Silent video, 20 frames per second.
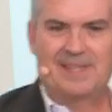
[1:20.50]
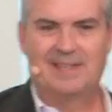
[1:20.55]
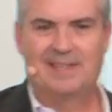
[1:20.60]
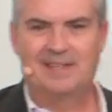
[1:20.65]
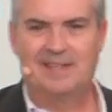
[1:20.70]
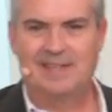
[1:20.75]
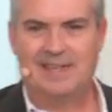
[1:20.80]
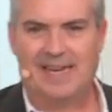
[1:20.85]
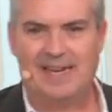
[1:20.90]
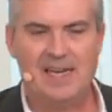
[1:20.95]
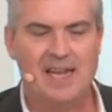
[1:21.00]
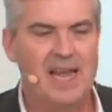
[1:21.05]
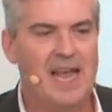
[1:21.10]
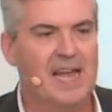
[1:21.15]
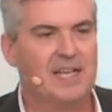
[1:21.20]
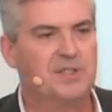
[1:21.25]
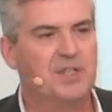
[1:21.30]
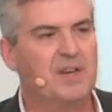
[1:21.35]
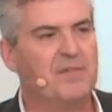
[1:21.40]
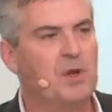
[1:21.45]
Okay?
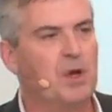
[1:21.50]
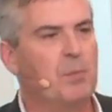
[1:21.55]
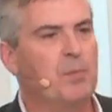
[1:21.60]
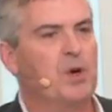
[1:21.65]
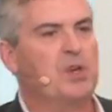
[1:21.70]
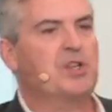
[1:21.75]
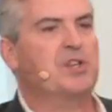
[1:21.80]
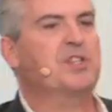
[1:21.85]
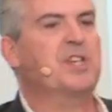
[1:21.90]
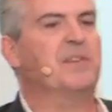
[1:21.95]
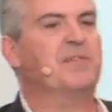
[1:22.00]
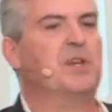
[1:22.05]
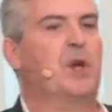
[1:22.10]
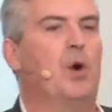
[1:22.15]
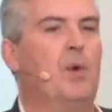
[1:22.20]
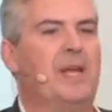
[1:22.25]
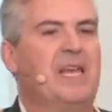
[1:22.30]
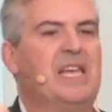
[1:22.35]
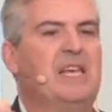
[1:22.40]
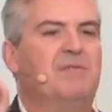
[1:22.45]
And see if you can push yourself to
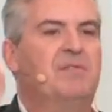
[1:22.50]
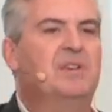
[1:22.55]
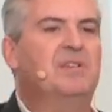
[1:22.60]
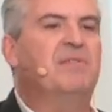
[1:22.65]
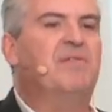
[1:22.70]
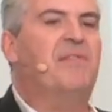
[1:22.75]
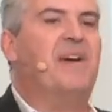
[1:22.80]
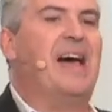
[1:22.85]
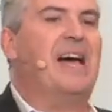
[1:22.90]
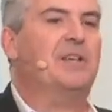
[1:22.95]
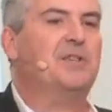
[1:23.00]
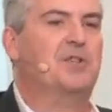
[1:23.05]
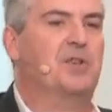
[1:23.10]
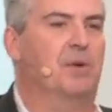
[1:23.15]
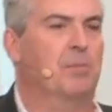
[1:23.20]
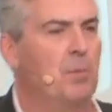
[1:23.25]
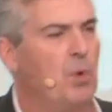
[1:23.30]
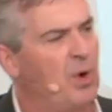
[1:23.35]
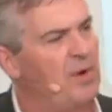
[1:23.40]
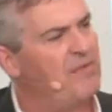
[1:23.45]
go even faster,
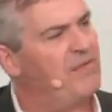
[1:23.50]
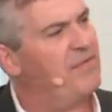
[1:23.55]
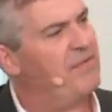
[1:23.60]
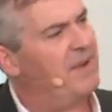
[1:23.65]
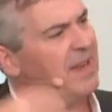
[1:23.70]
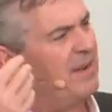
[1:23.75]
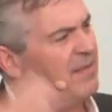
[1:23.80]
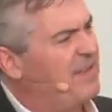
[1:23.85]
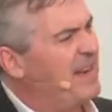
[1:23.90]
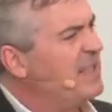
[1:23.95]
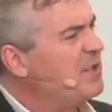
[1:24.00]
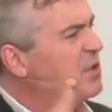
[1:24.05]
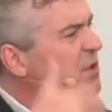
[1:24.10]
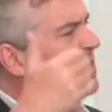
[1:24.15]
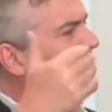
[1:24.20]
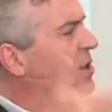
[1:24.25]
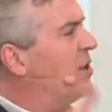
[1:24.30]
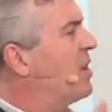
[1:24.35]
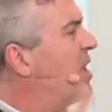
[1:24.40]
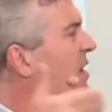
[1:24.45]
faster
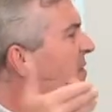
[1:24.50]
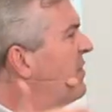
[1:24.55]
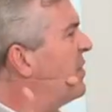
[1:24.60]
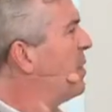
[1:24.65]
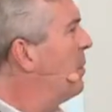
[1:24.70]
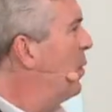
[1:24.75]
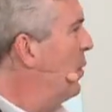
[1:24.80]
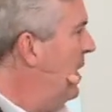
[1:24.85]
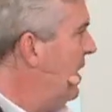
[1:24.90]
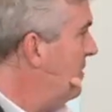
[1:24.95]
than you're comfortable with.